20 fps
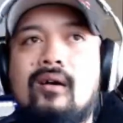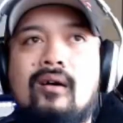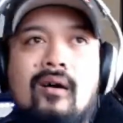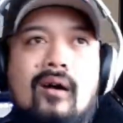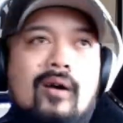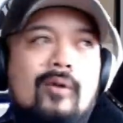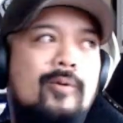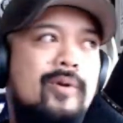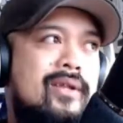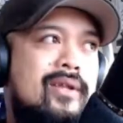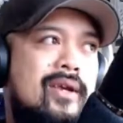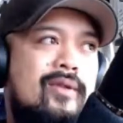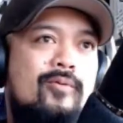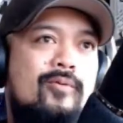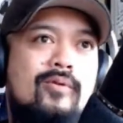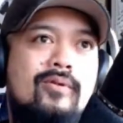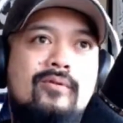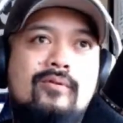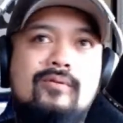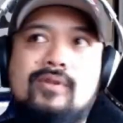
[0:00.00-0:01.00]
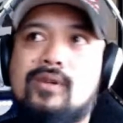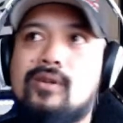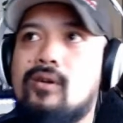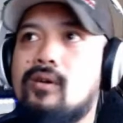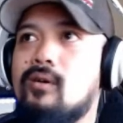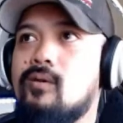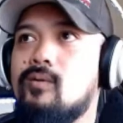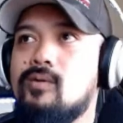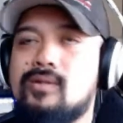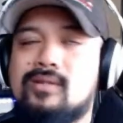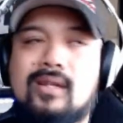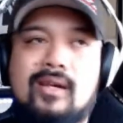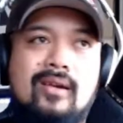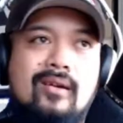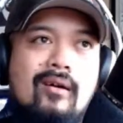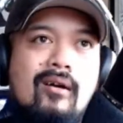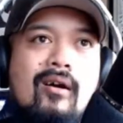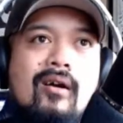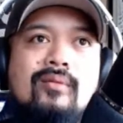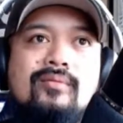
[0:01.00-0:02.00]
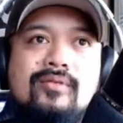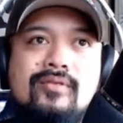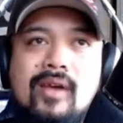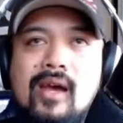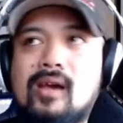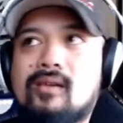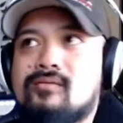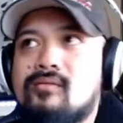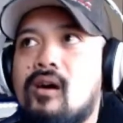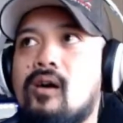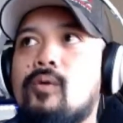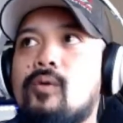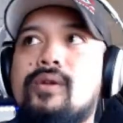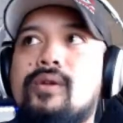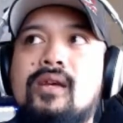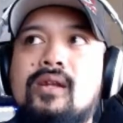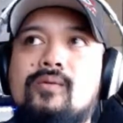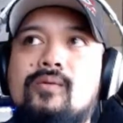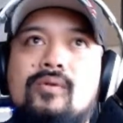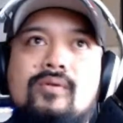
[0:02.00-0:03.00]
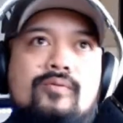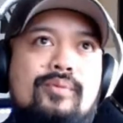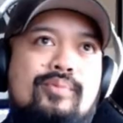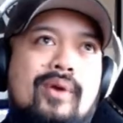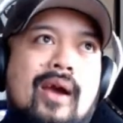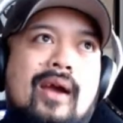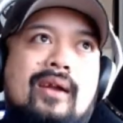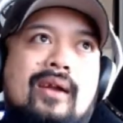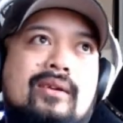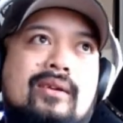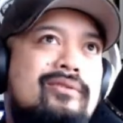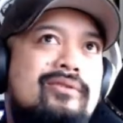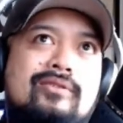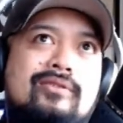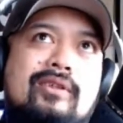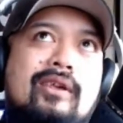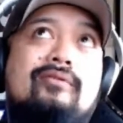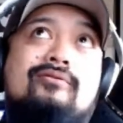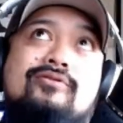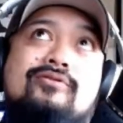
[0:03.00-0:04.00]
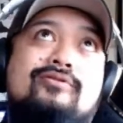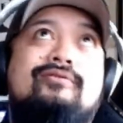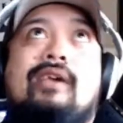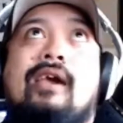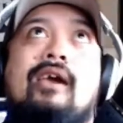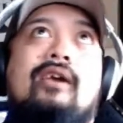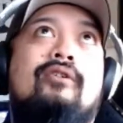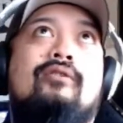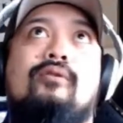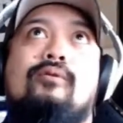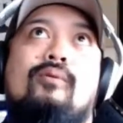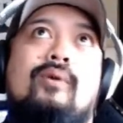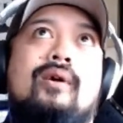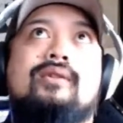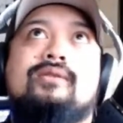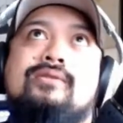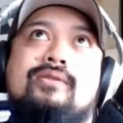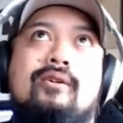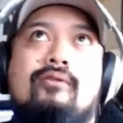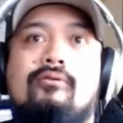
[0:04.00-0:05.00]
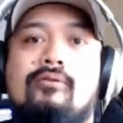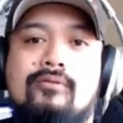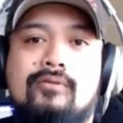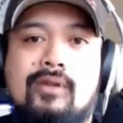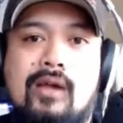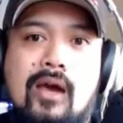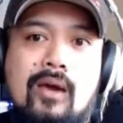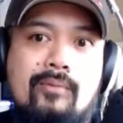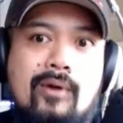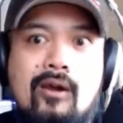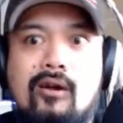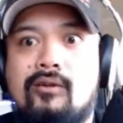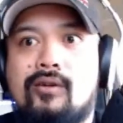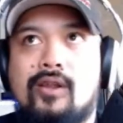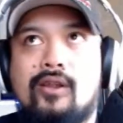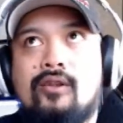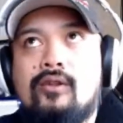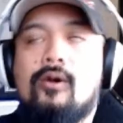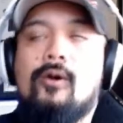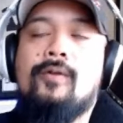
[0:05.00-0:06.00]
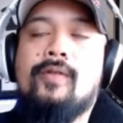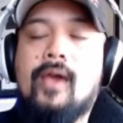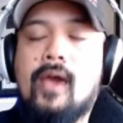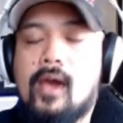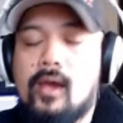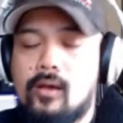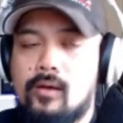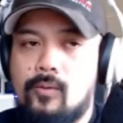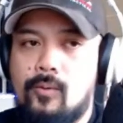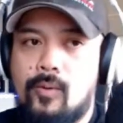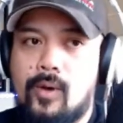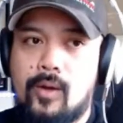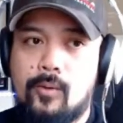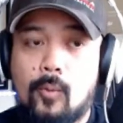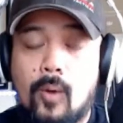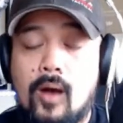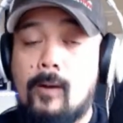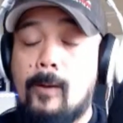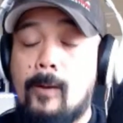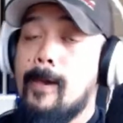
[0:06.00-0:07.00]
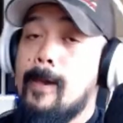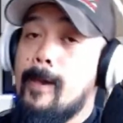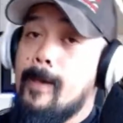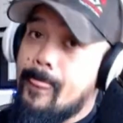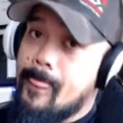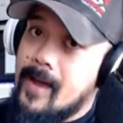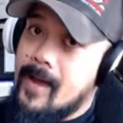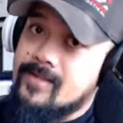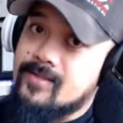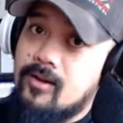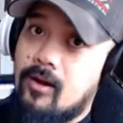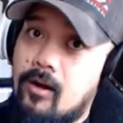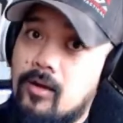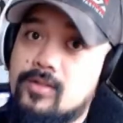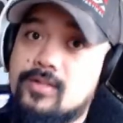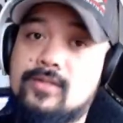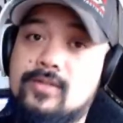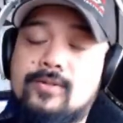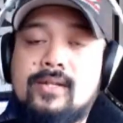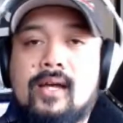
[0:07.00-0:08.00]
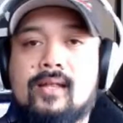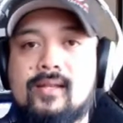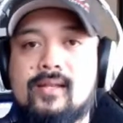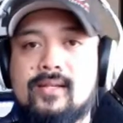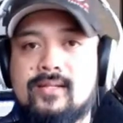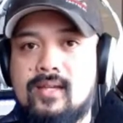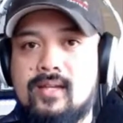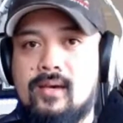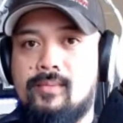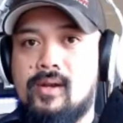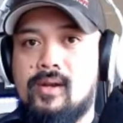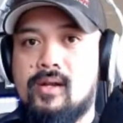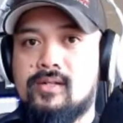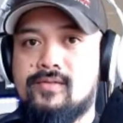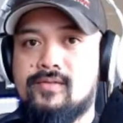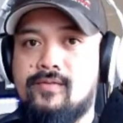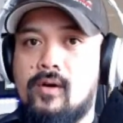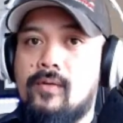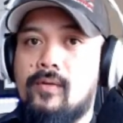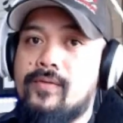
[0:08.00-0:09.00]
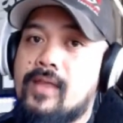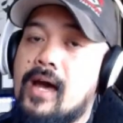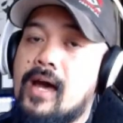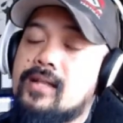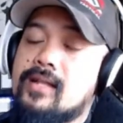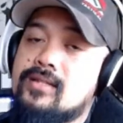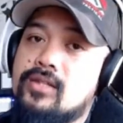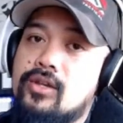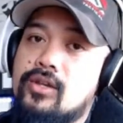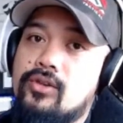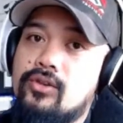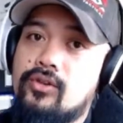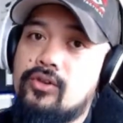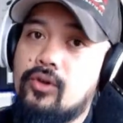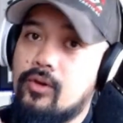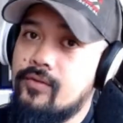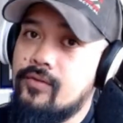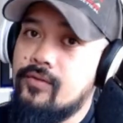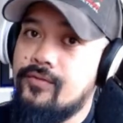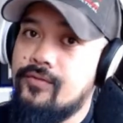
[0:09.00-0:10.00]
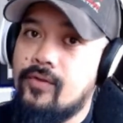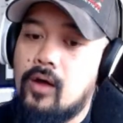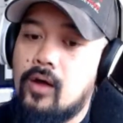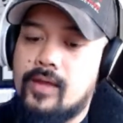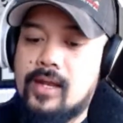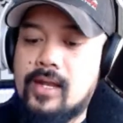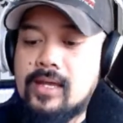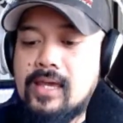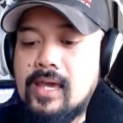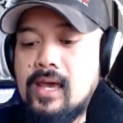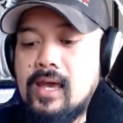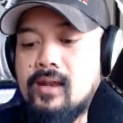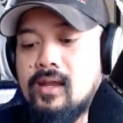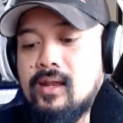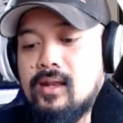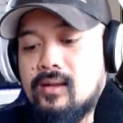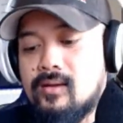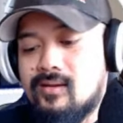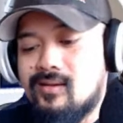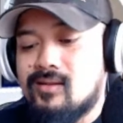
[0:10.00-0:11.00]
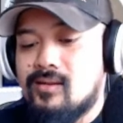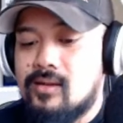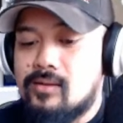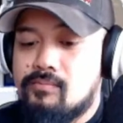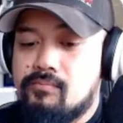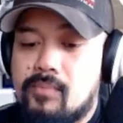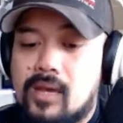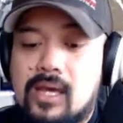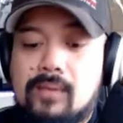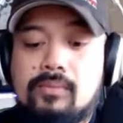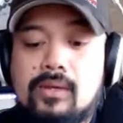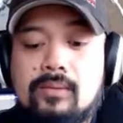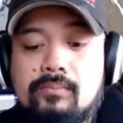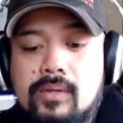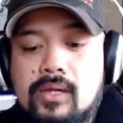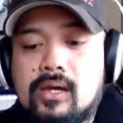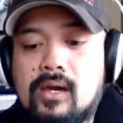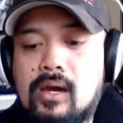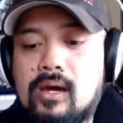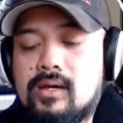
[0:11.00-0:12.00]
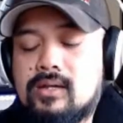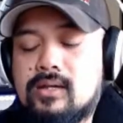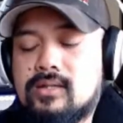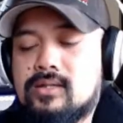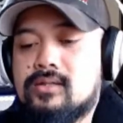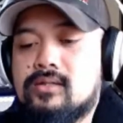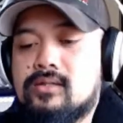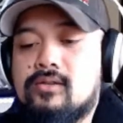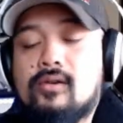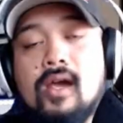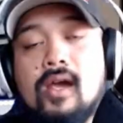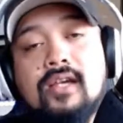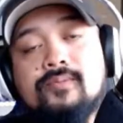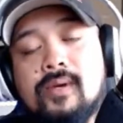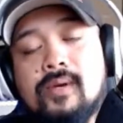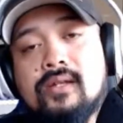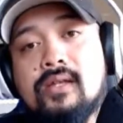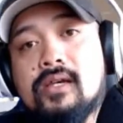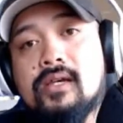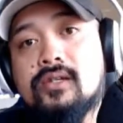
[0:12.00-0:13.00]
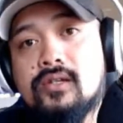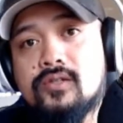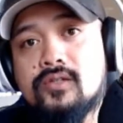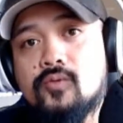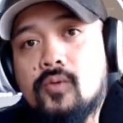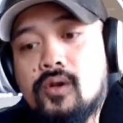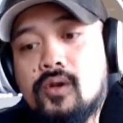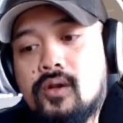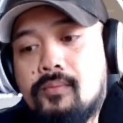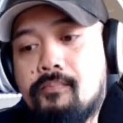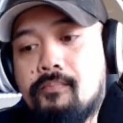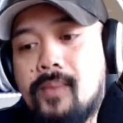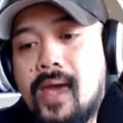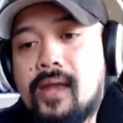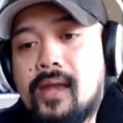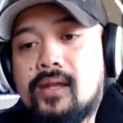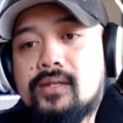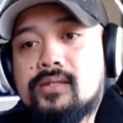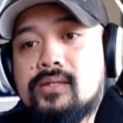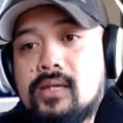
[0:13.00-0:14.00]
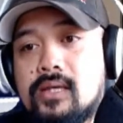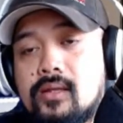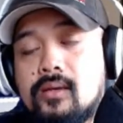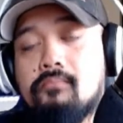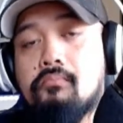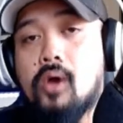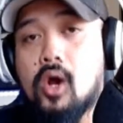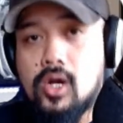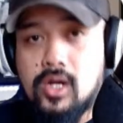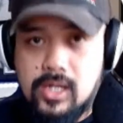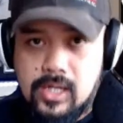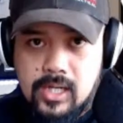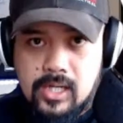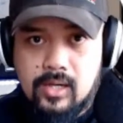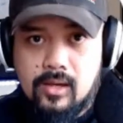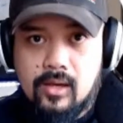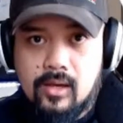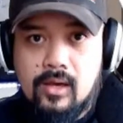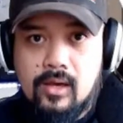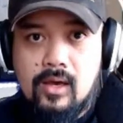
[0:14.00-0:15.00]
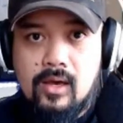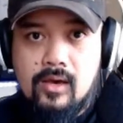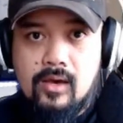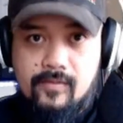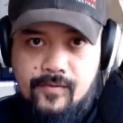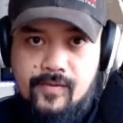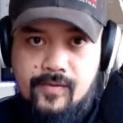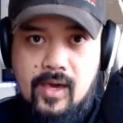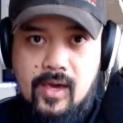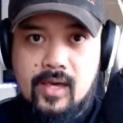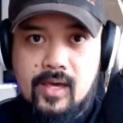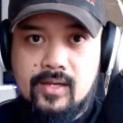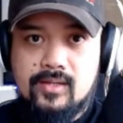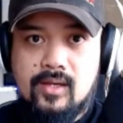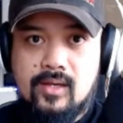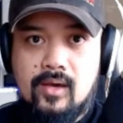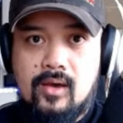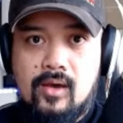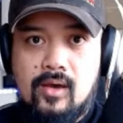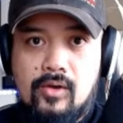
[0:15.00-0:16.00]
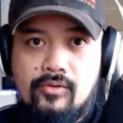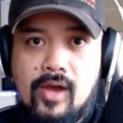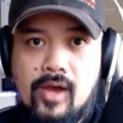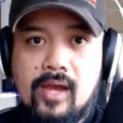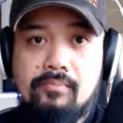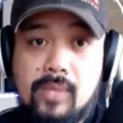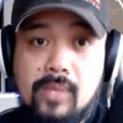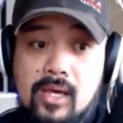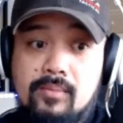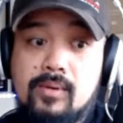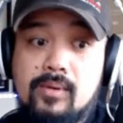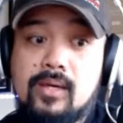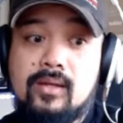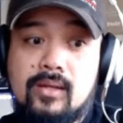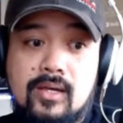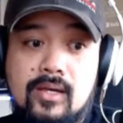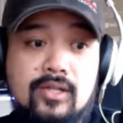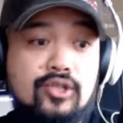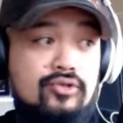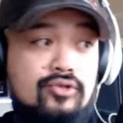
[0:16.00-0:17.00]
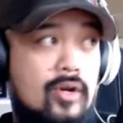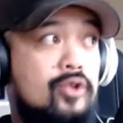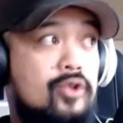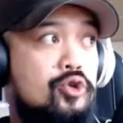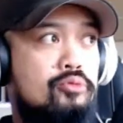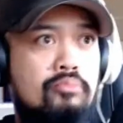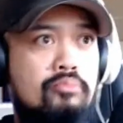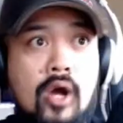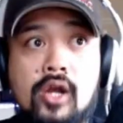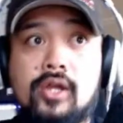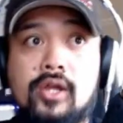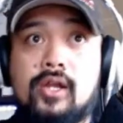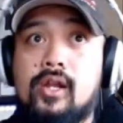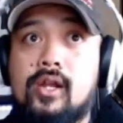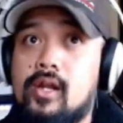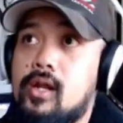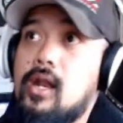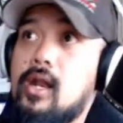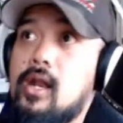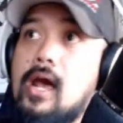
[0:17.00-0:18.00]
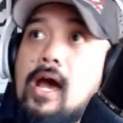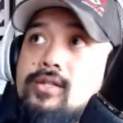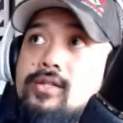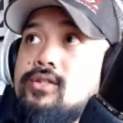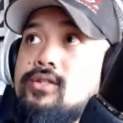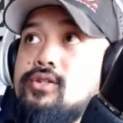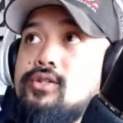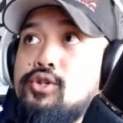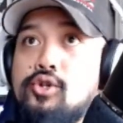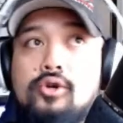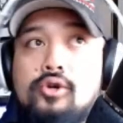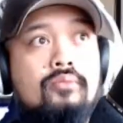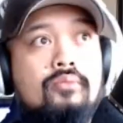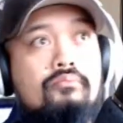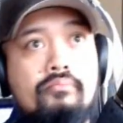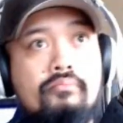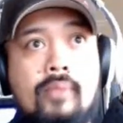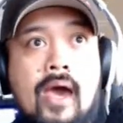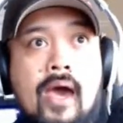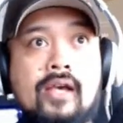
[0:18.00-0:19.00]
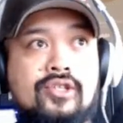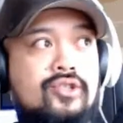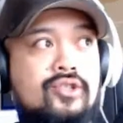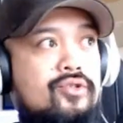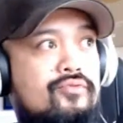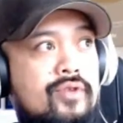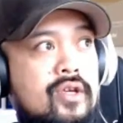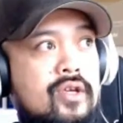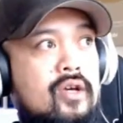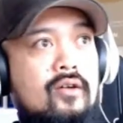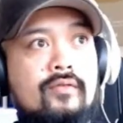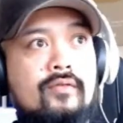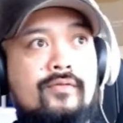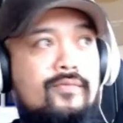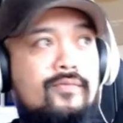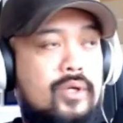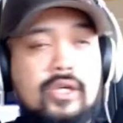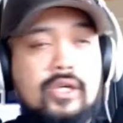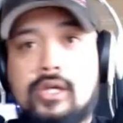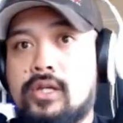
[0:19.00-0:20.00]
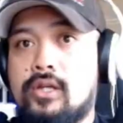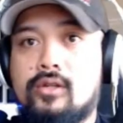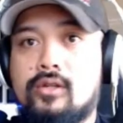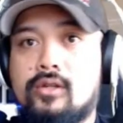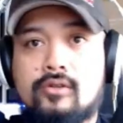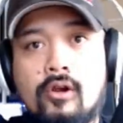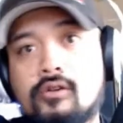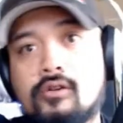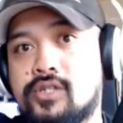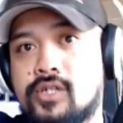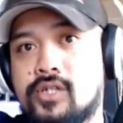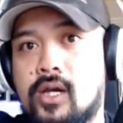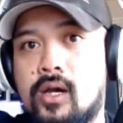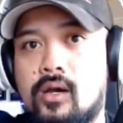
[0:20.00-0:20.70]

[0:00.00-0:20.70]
All we did, was like arm drags. All we did, we practically did just angle ones the whole time. I already know the angle one. Well, that's also not the seminar's fault. That's your fault. And again, it may be because your expectations weren't managed in the marketing phase, right? Maybe the instructor marketed it as, mastery of Pichidi Tersha.